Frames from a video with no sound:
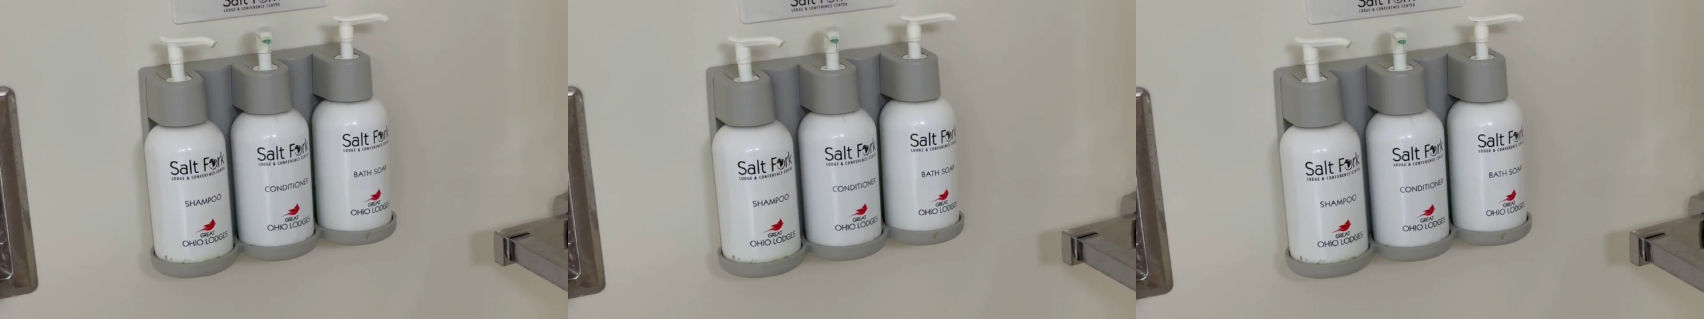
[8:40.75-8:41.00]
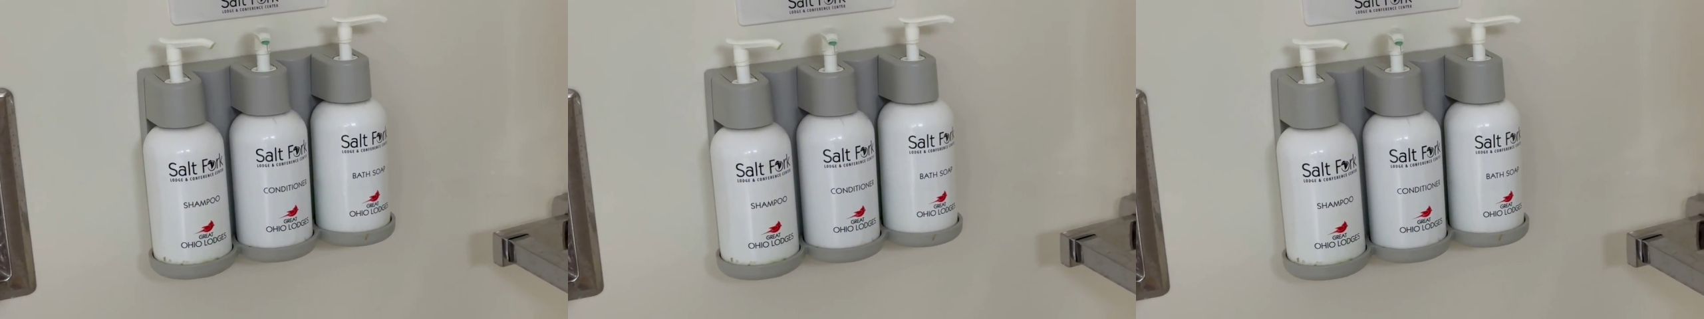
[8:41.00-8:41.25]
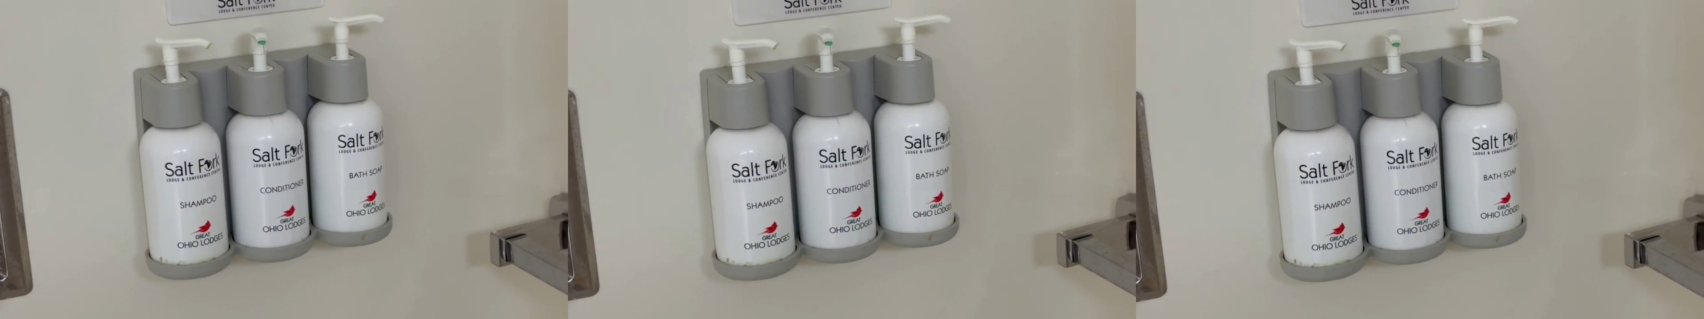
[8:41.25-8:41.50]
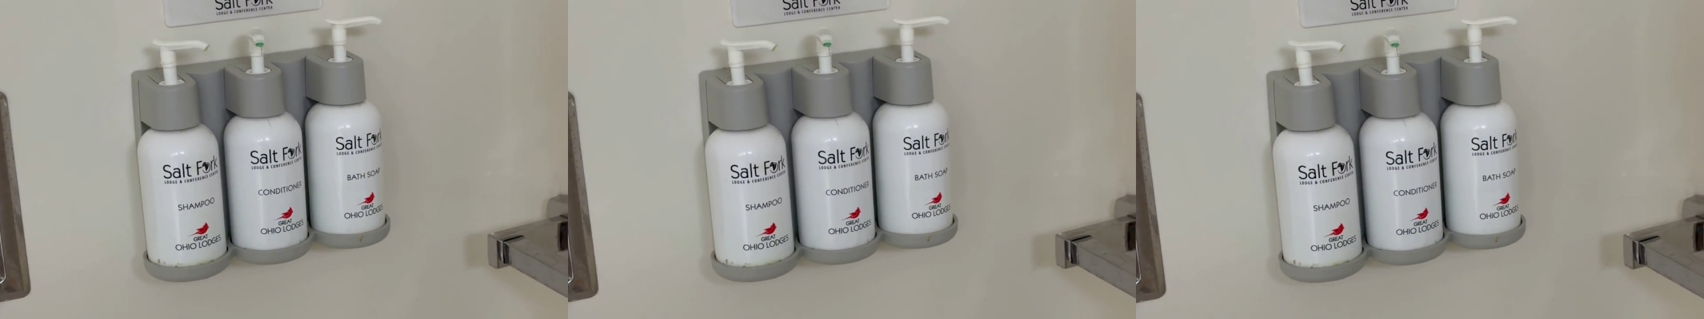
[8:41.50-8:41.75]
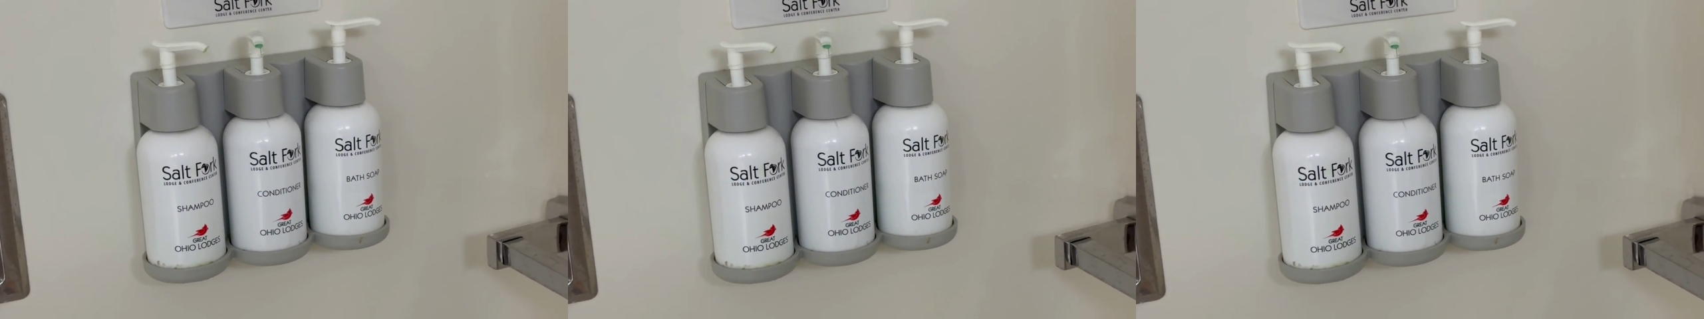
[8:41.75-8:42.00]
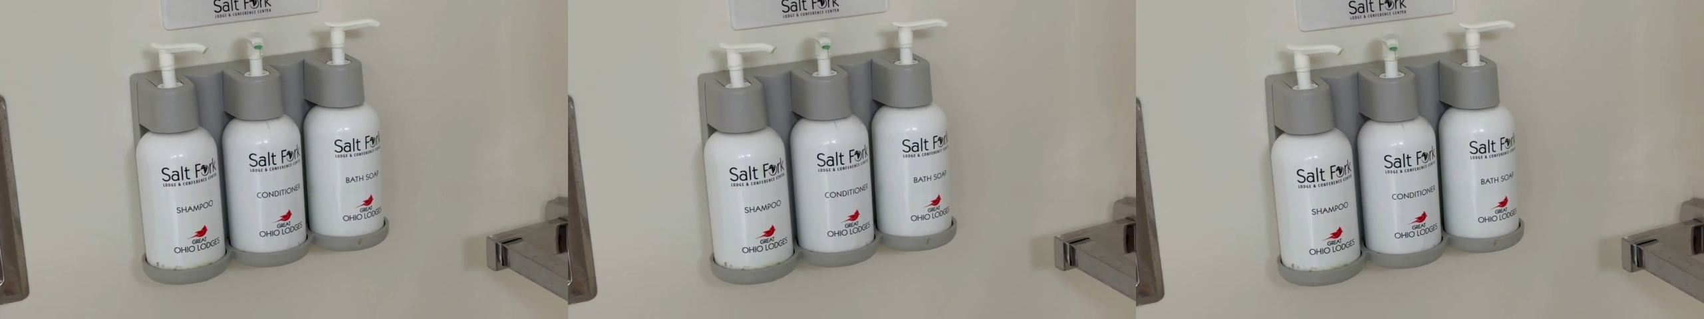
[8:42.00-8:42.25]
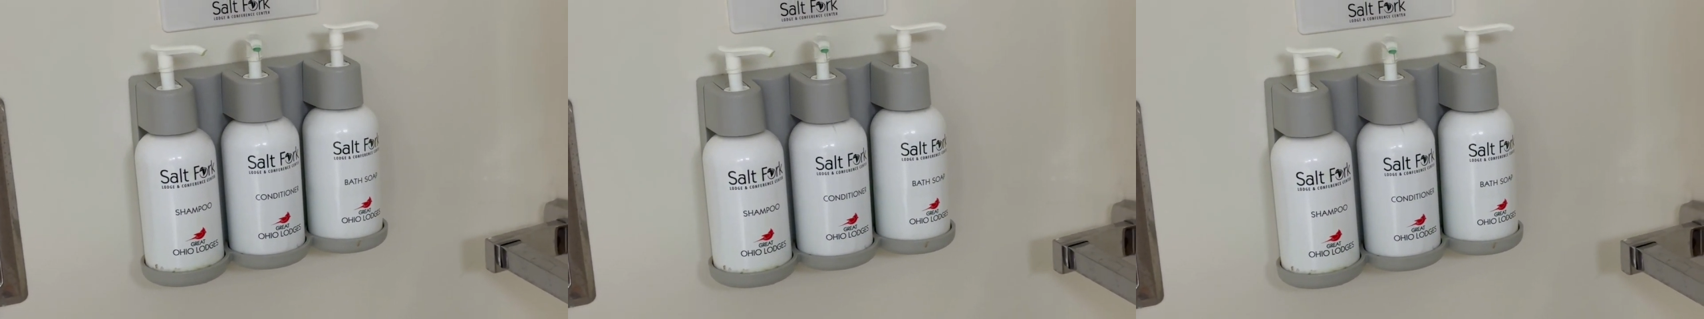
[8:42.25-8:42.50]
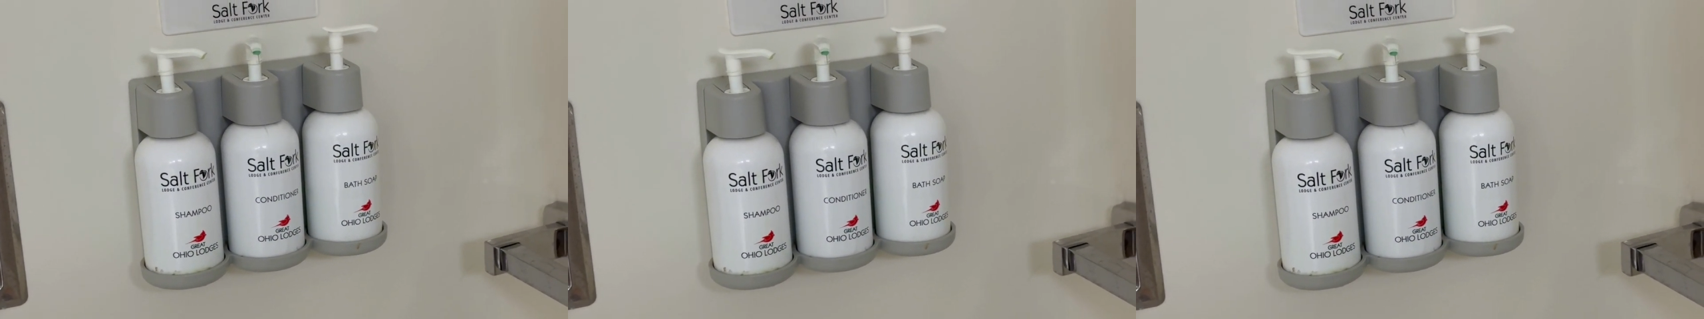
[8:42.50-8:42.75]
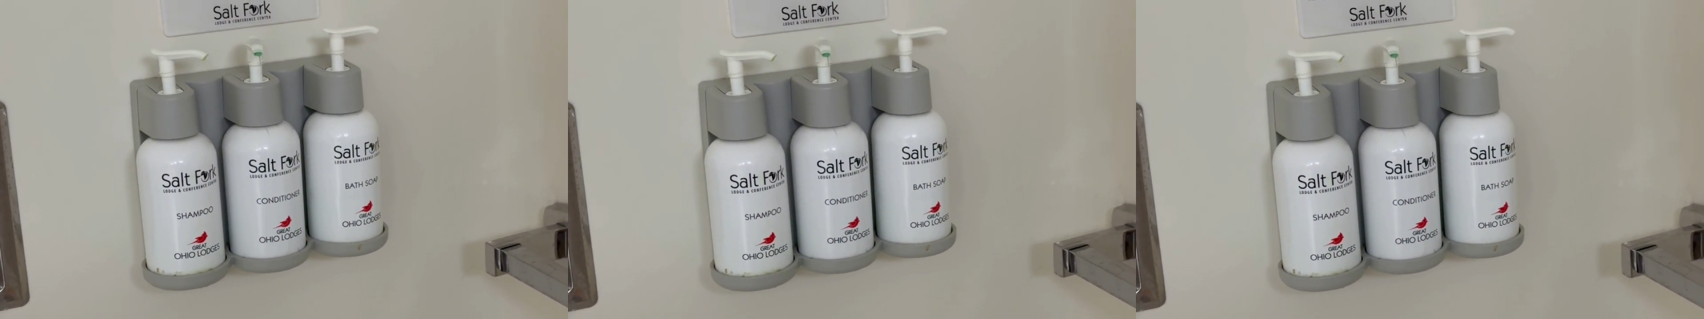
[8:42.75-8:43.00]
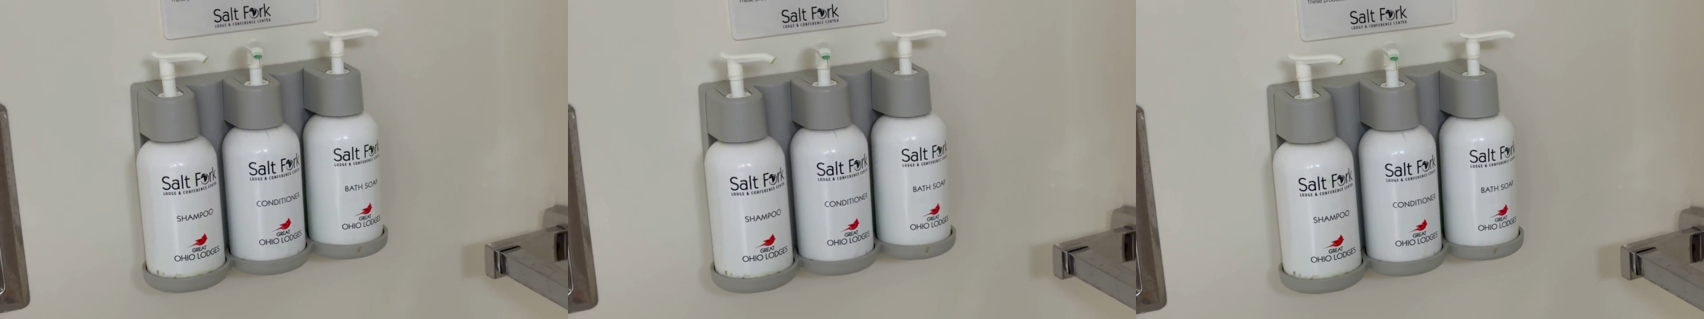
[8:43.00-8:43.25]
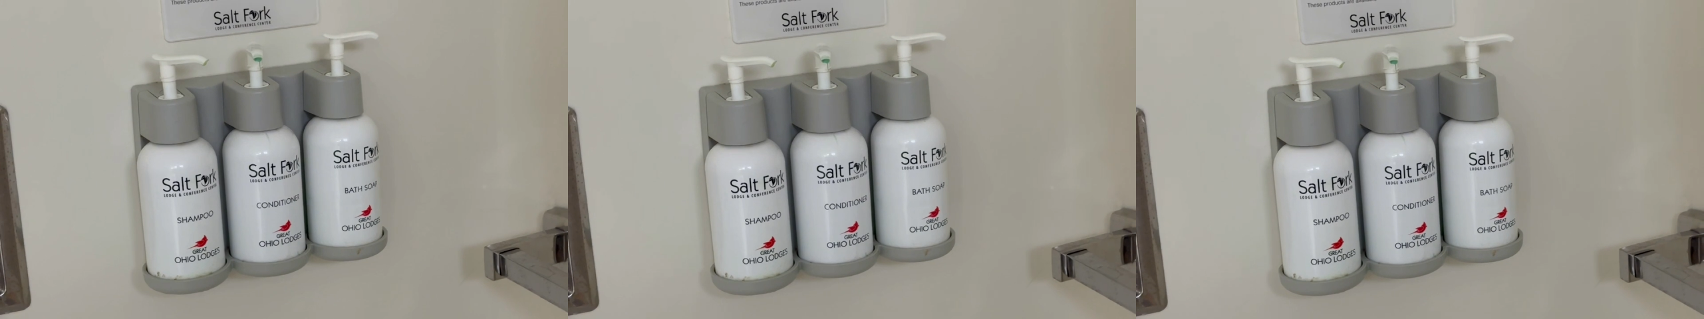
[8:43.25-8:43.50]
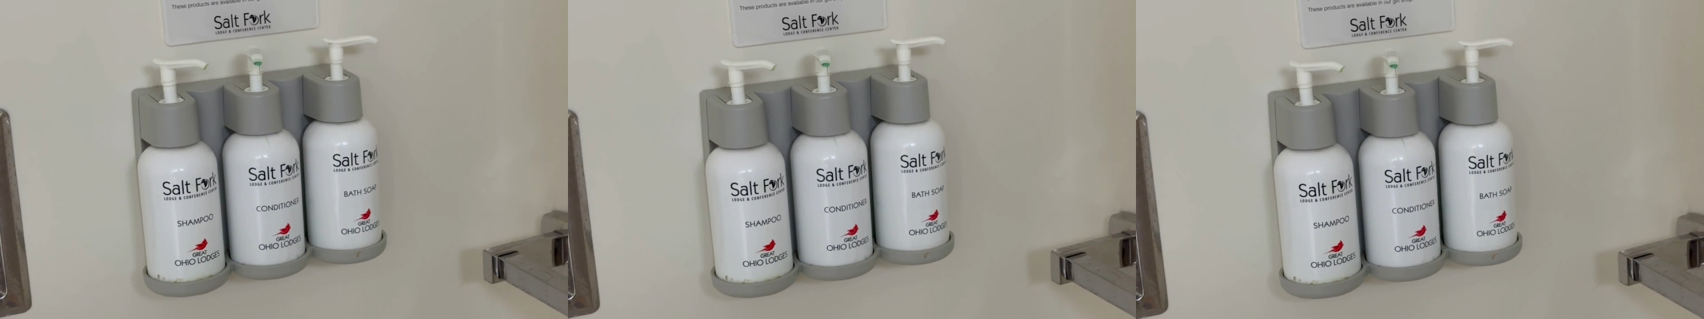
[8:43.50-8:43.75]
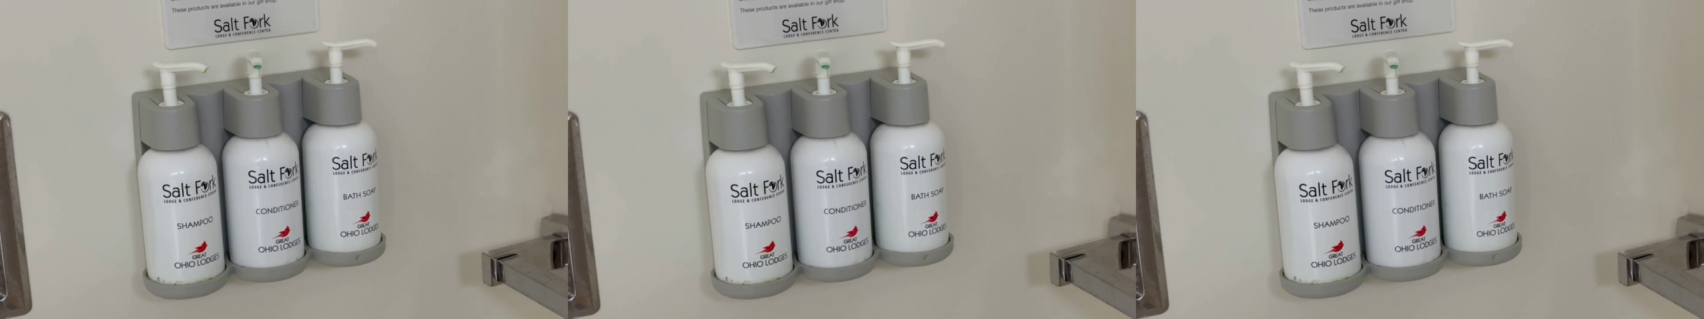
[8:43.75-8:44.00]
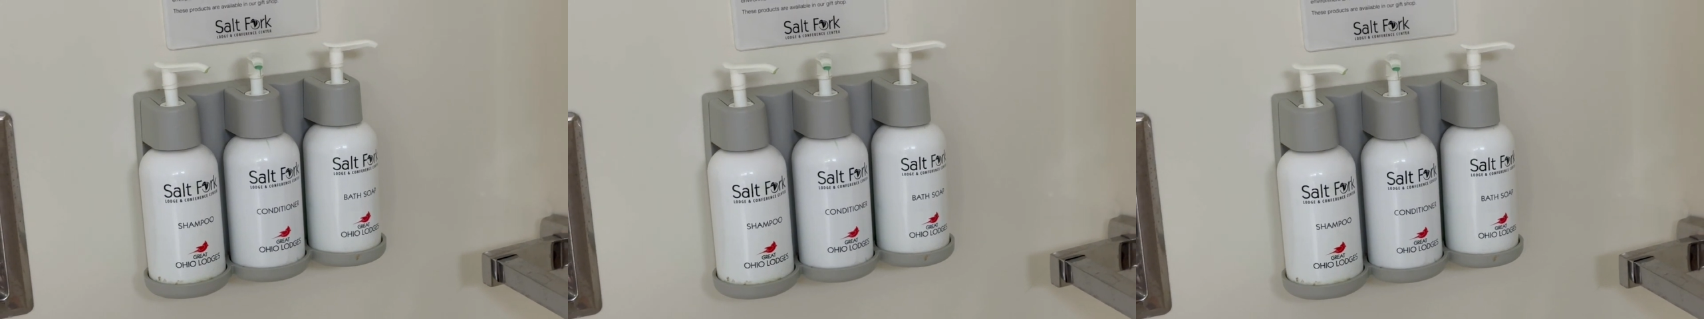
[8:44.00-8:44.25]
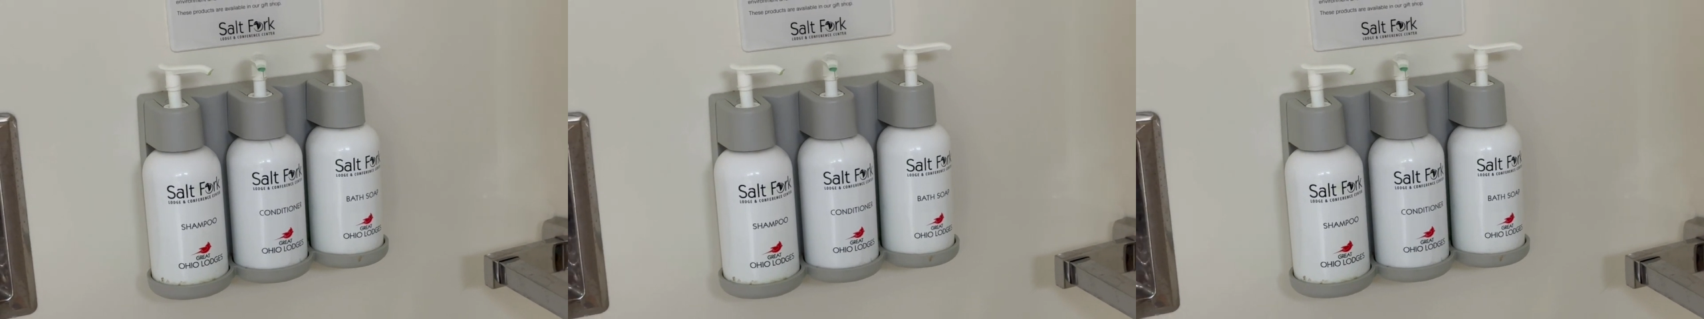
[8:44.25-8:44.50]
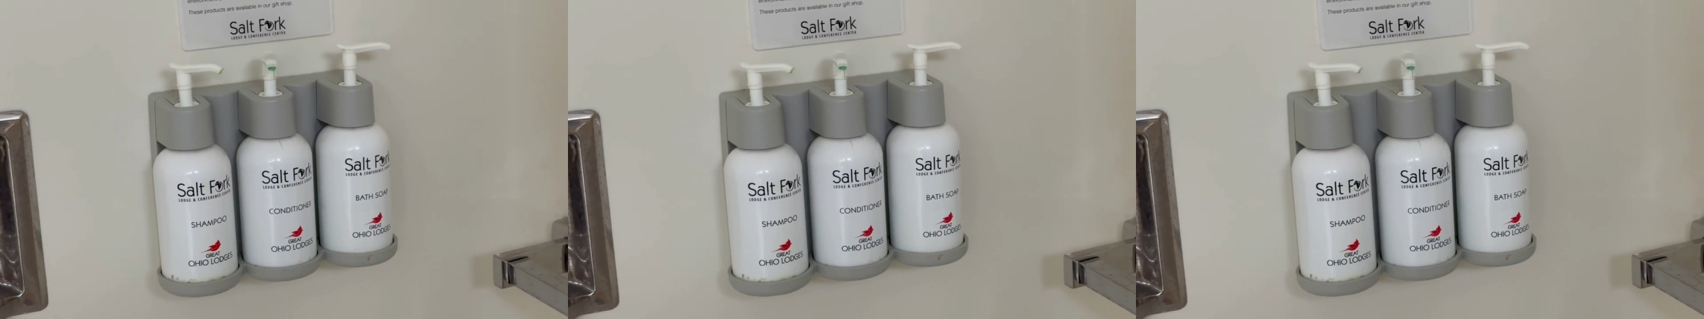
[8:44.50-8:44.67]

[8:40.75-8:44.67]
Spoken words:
No face is visible, so there are no lips to read.